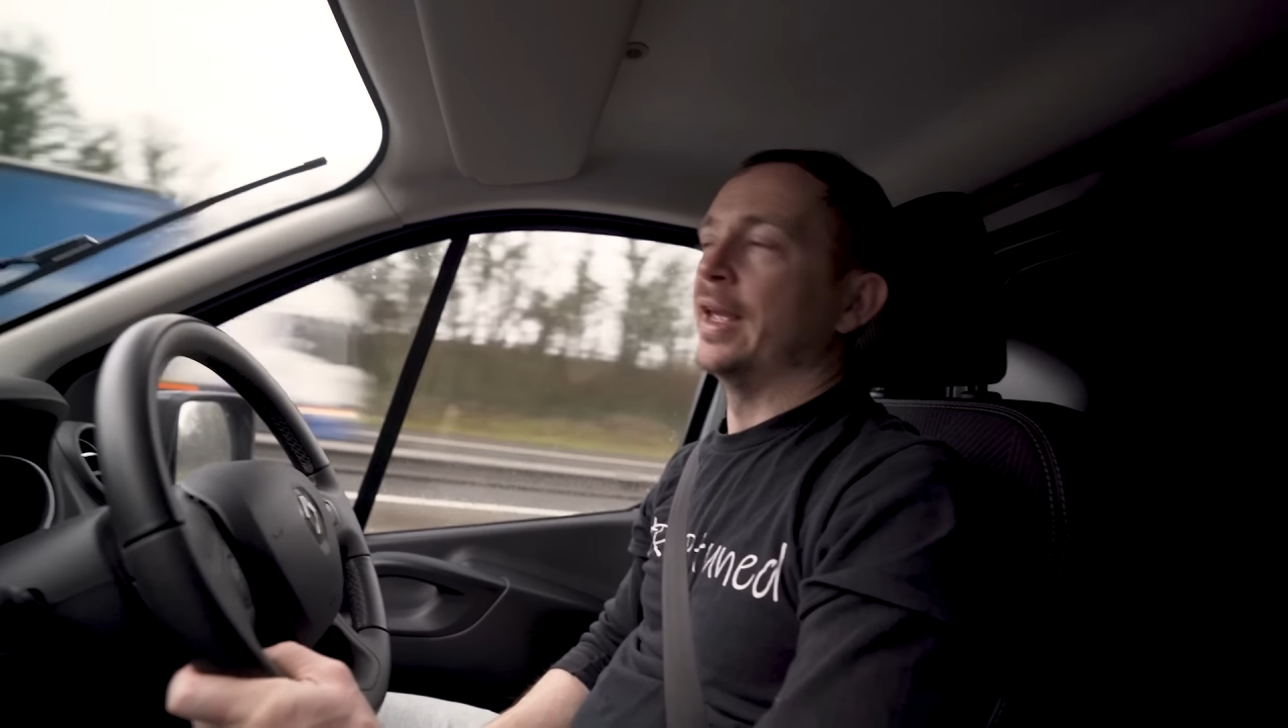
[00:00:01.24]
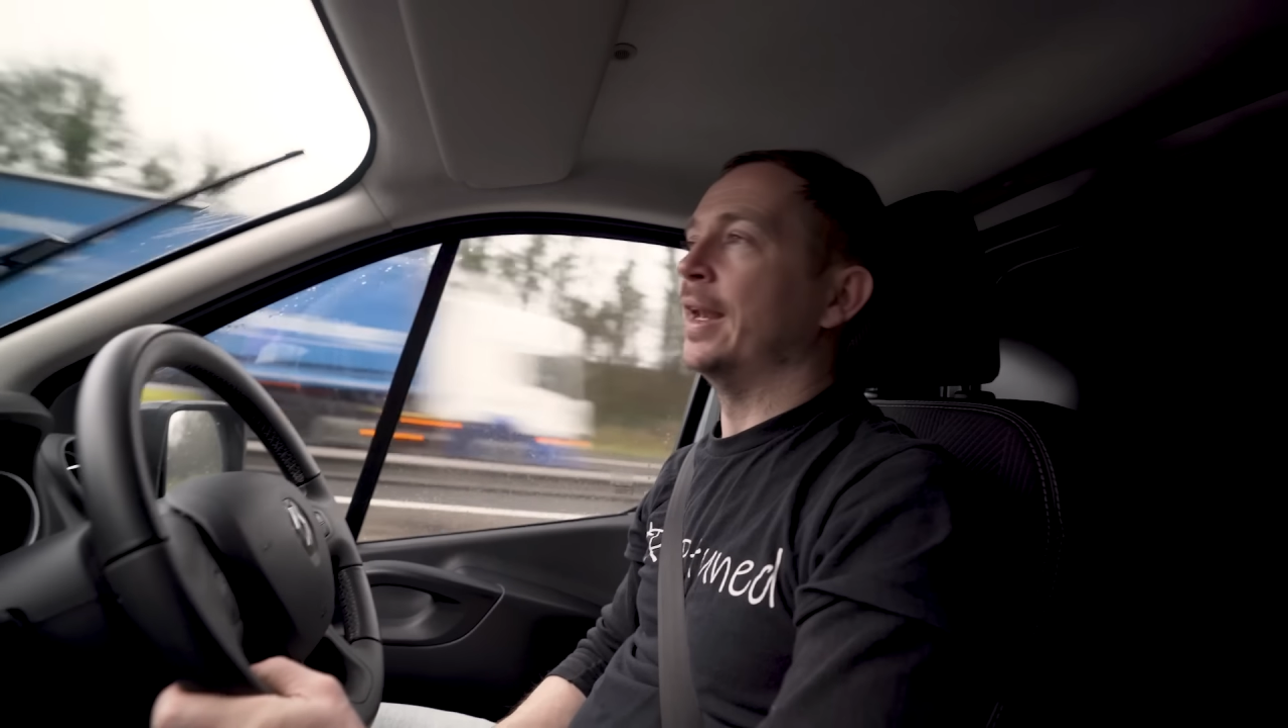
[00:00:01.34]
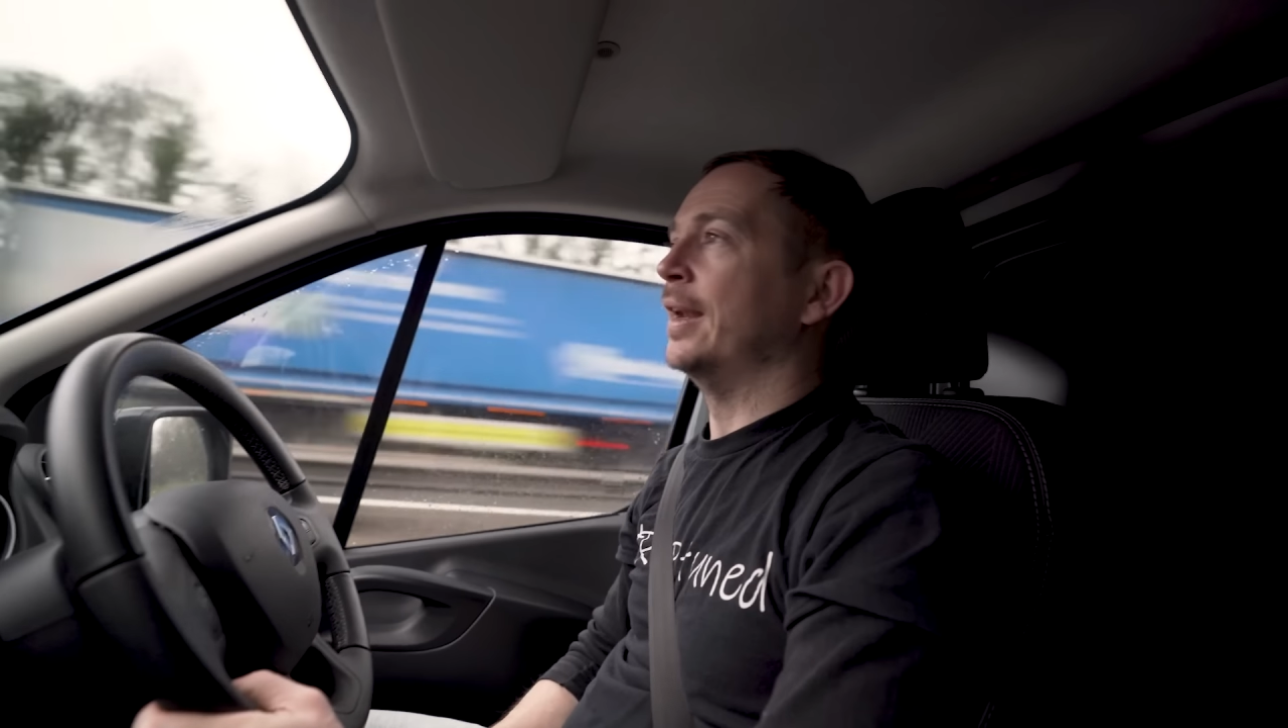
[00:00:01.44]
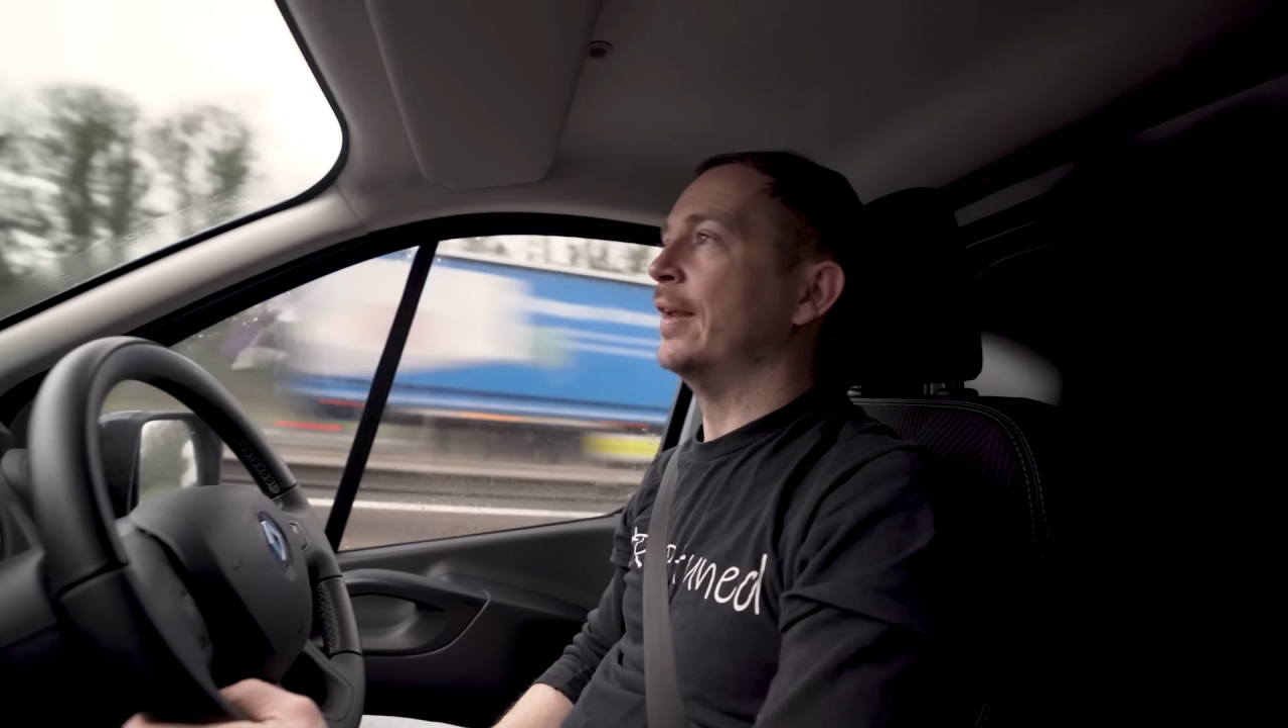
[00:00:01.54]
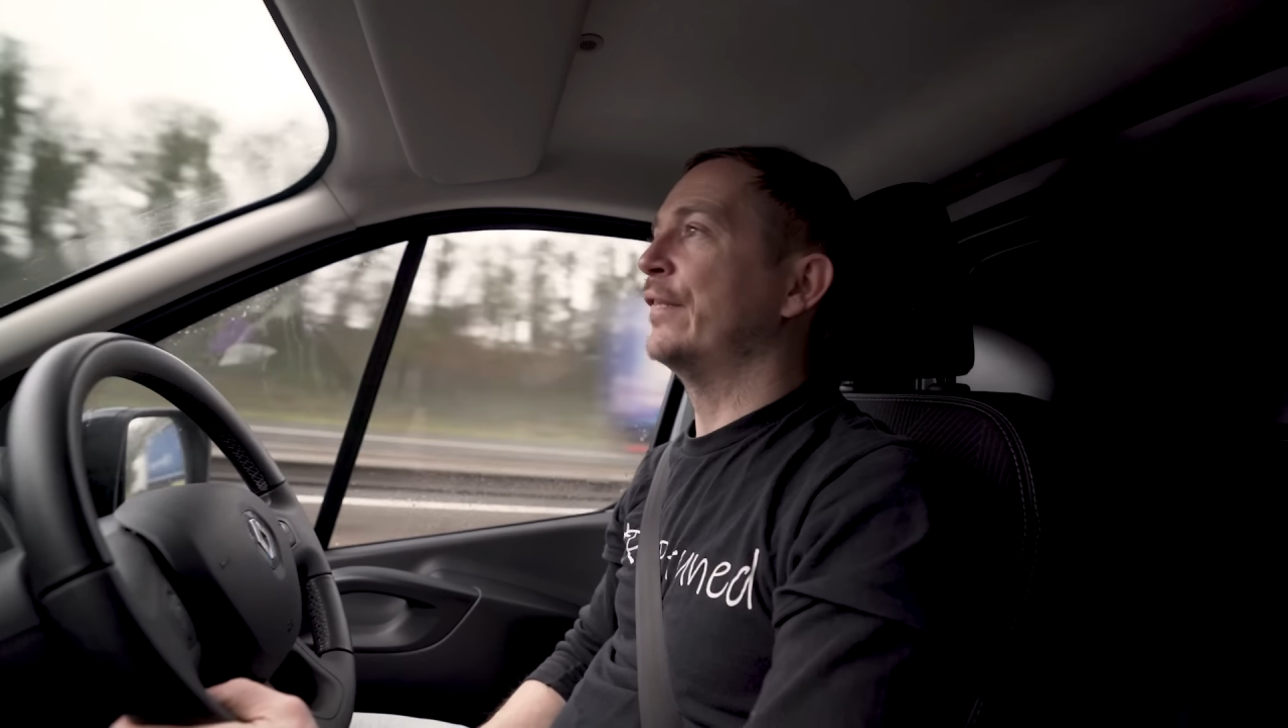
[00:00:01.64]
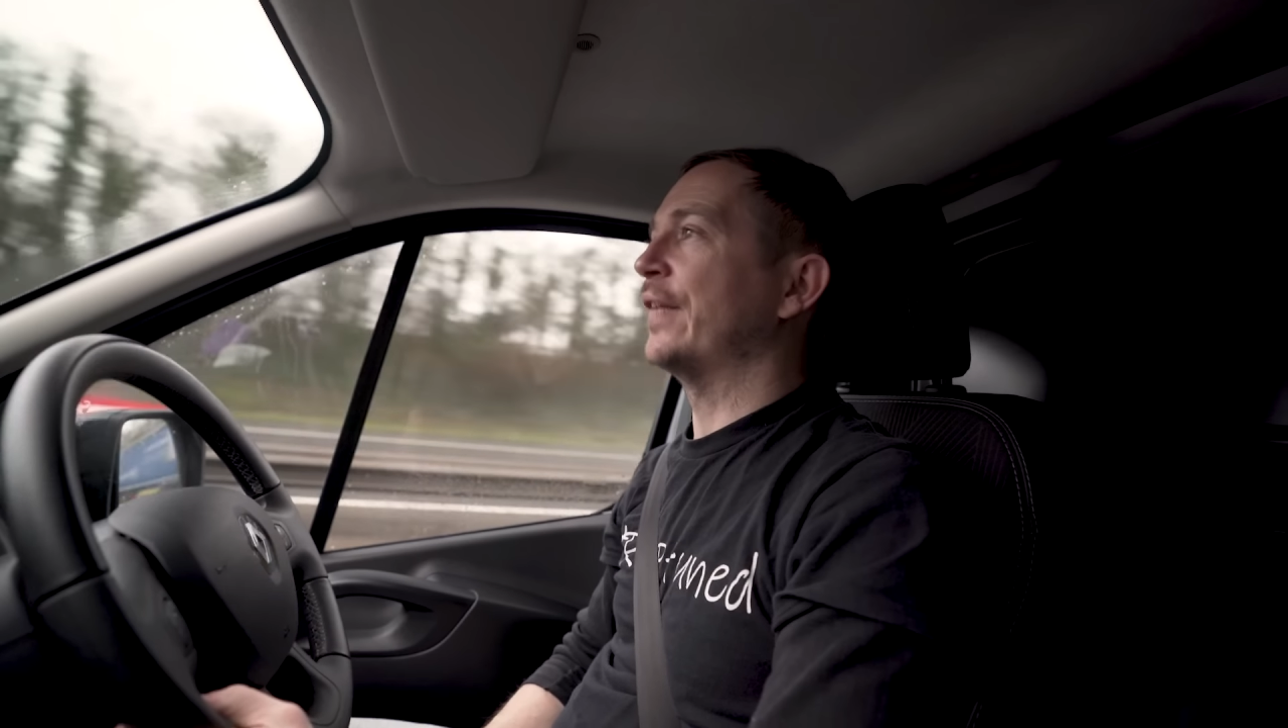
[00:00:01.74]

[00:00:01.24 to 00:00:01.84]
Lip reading: In the